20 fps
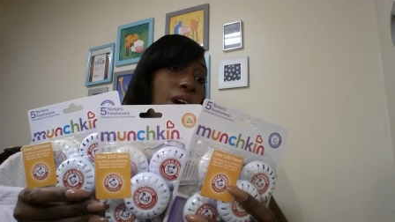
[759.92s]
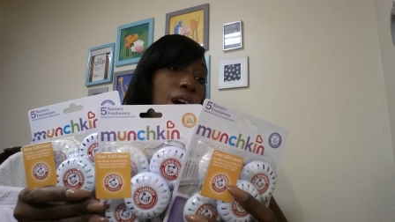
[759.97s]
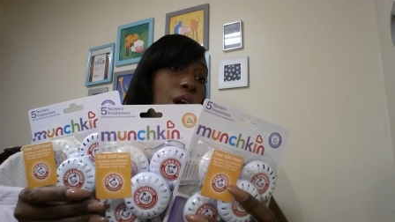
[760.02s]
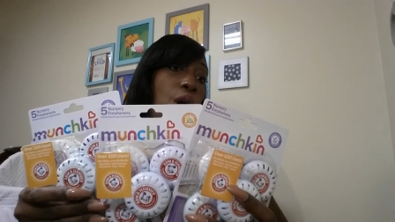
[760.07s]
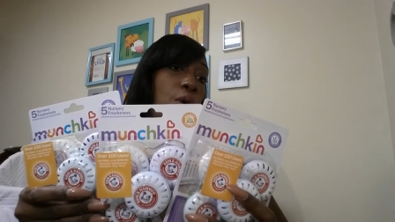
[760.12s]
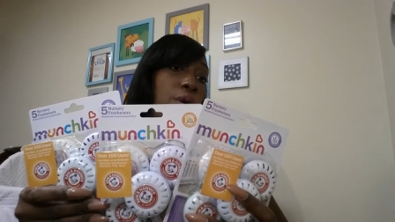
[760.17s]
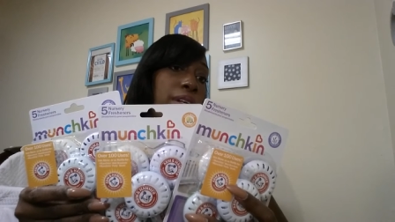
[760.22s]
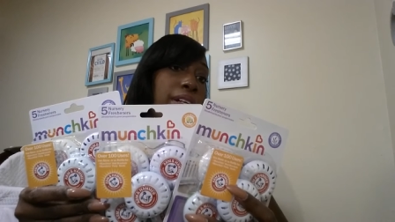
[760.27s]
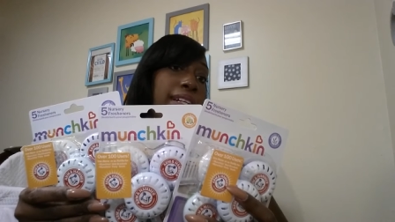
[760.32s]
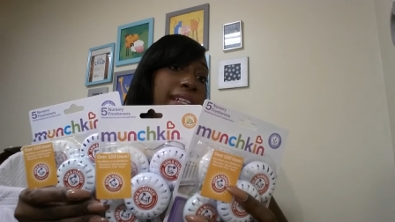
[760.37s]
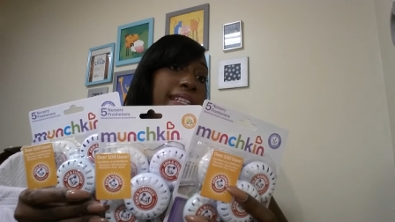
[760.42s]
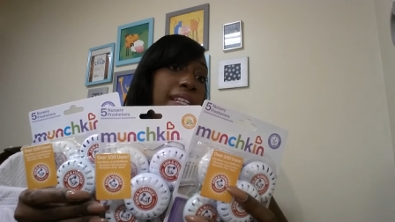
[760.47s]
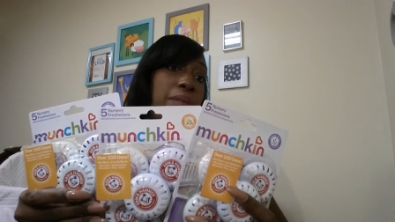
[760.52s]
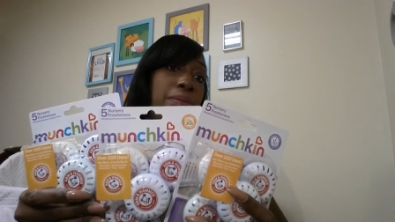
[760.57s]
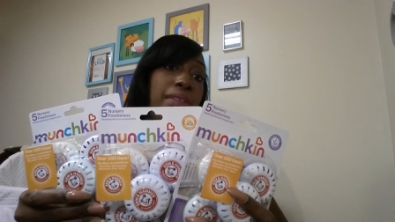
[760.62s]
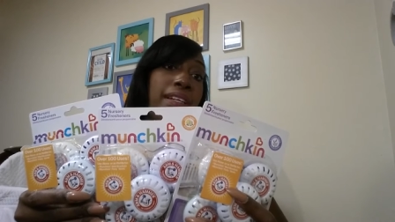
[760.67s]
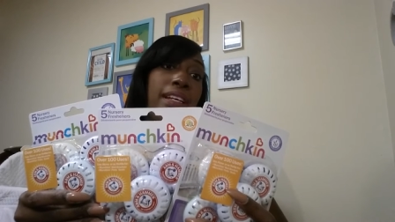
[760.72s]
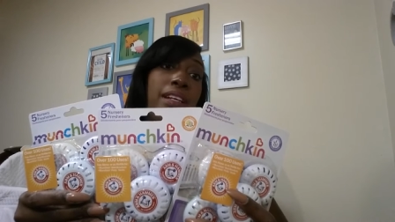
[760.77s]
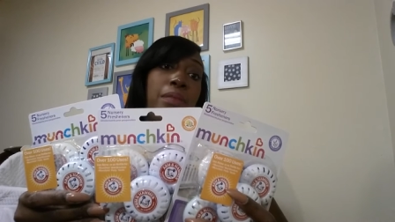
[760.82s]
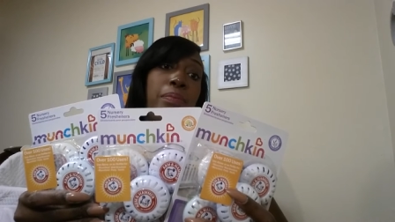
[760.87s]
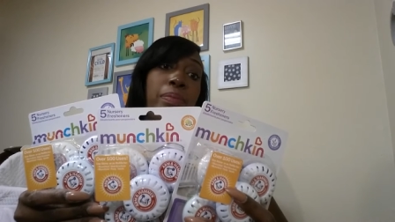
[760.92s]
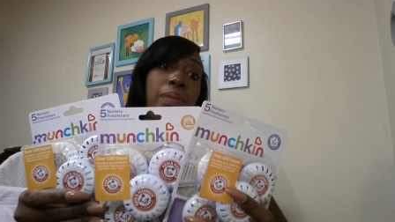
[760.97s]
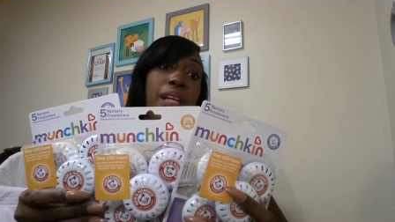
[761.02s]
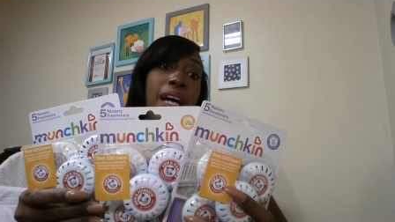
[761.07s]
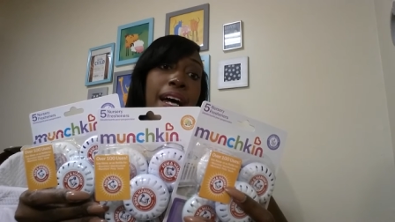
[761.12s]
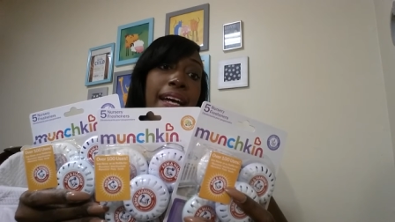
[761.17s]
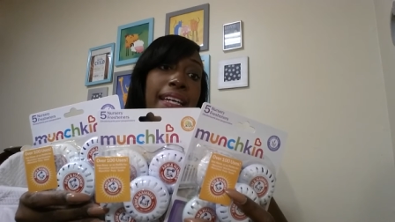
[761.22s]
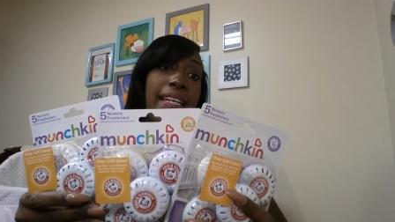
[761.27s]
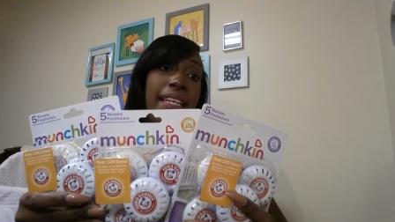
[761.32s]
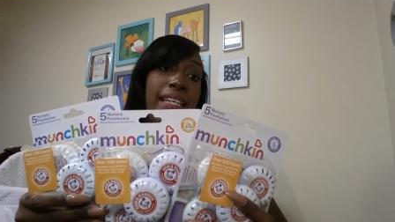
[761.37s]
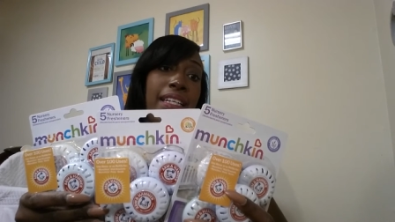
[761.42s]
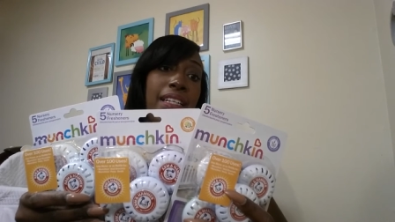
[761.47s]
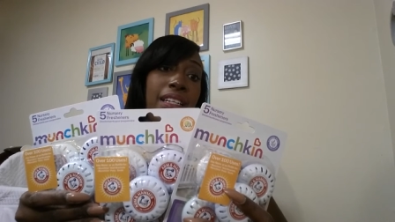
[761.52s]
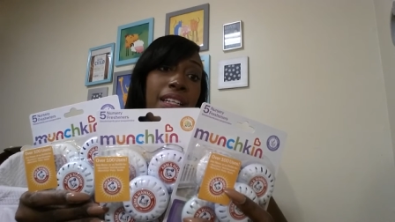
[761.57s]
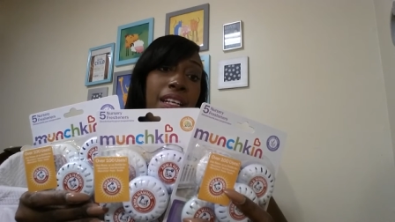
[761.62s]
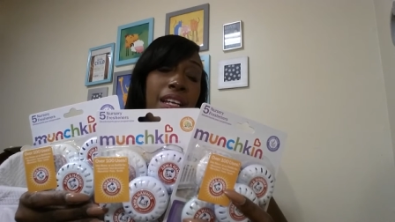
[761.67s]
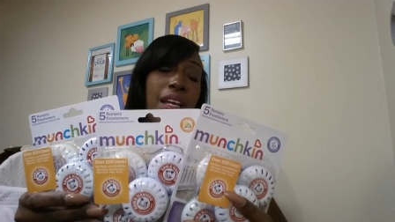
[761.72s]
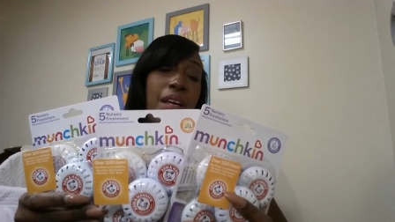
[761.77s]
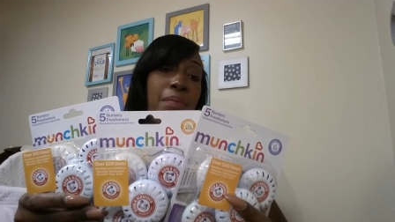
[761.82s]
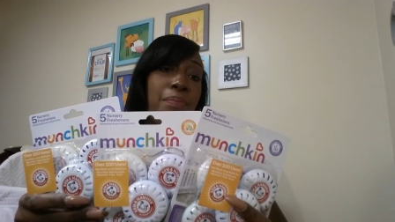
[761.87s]
odor eliminating blocking
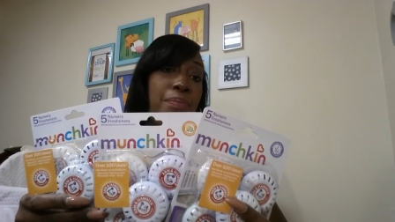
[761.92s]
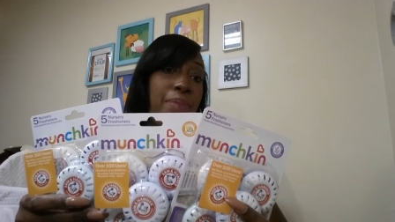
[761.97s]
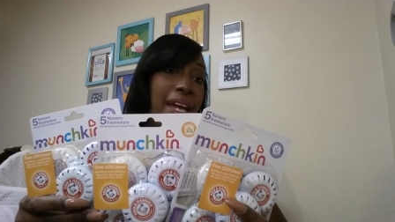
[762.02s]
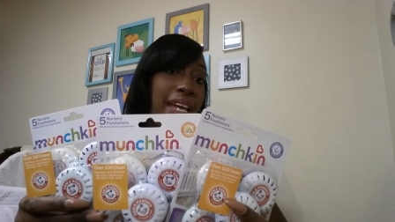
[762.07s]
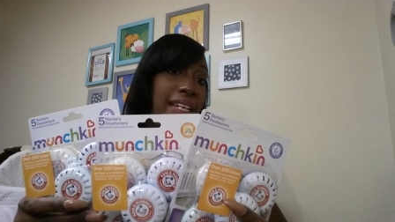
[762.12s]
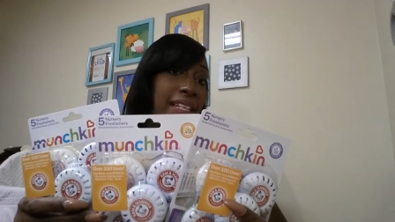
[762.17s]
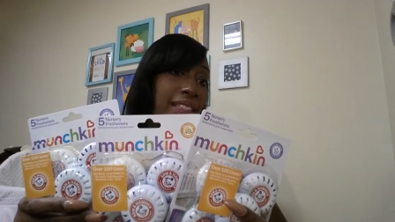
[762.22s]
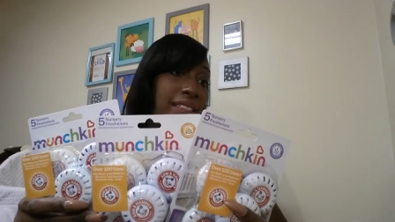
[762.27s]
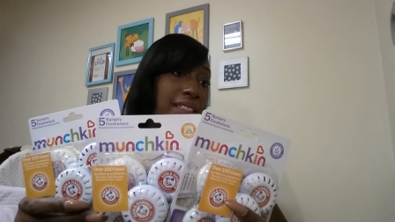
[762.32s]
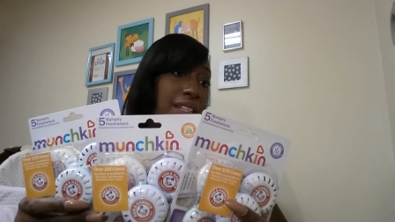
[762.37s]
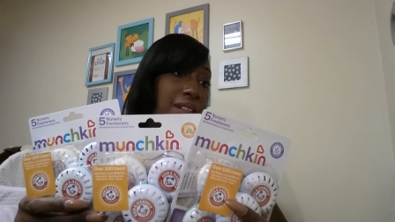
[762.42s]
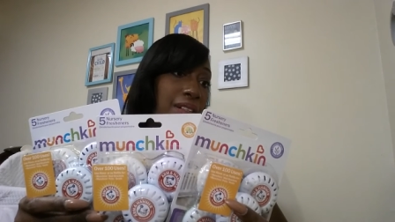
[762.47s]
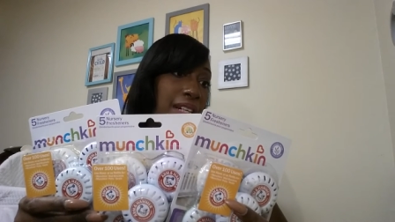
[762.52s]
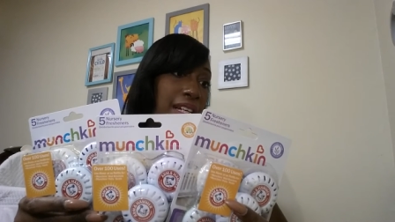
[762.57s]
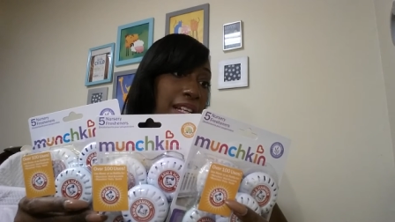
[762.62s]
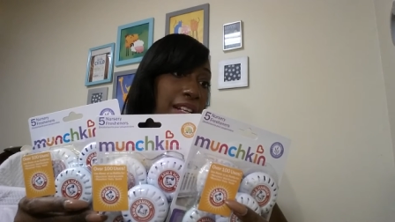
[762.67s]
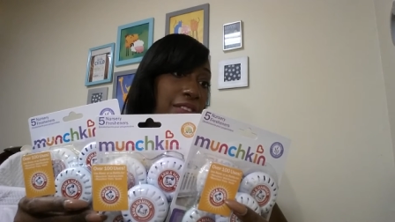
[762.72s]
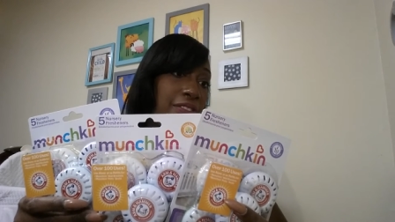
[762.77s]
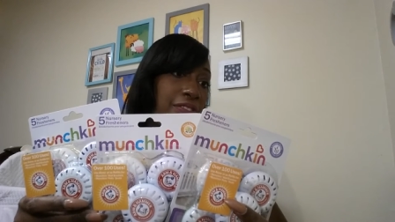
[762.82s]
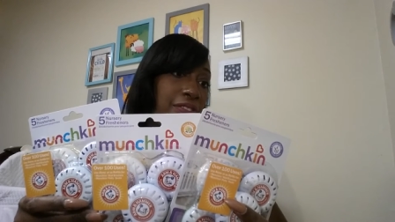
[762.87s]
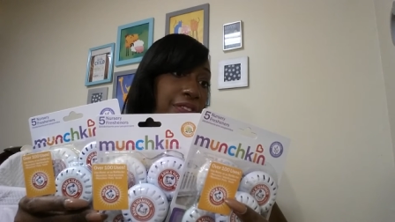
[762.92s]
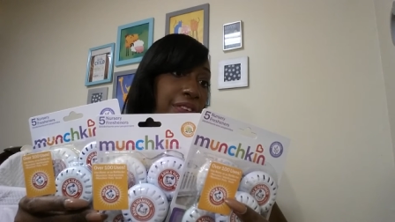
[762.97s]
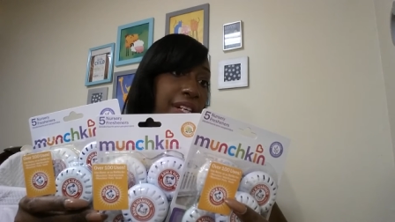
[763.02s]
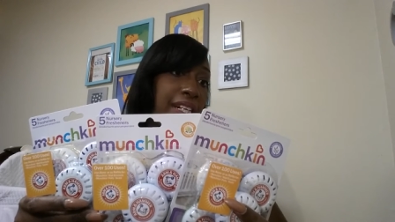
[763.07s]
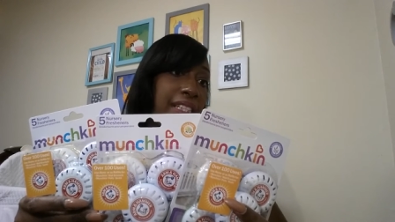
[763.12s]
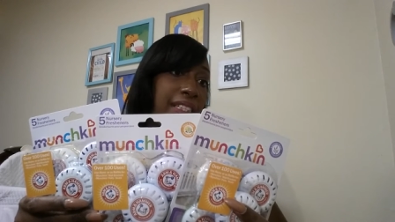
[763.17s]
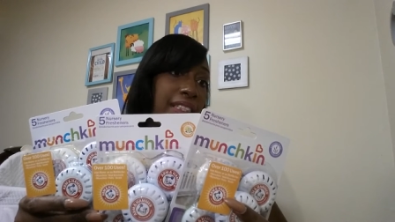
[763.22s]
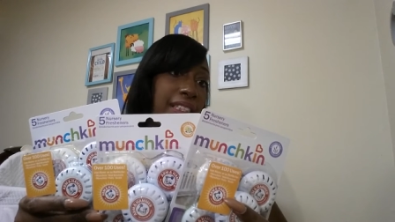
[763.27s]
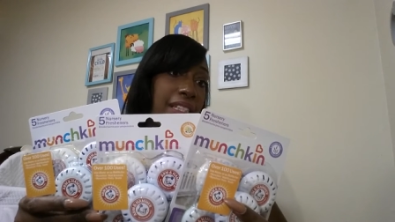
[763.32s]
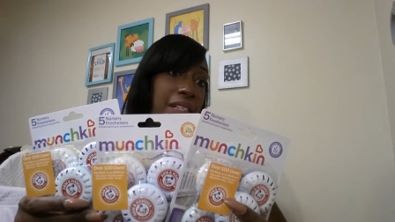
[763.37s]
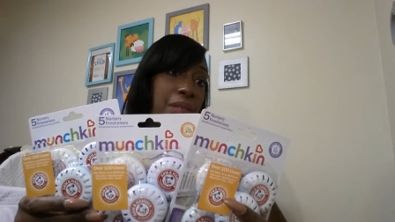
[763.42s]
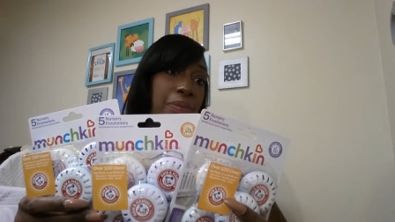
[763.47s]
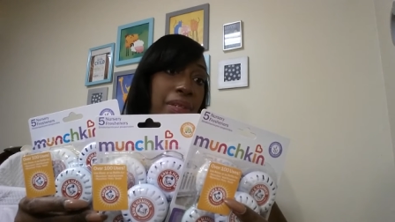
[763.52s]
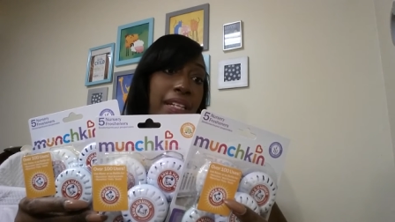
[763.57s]
baking soda and a fresh scent.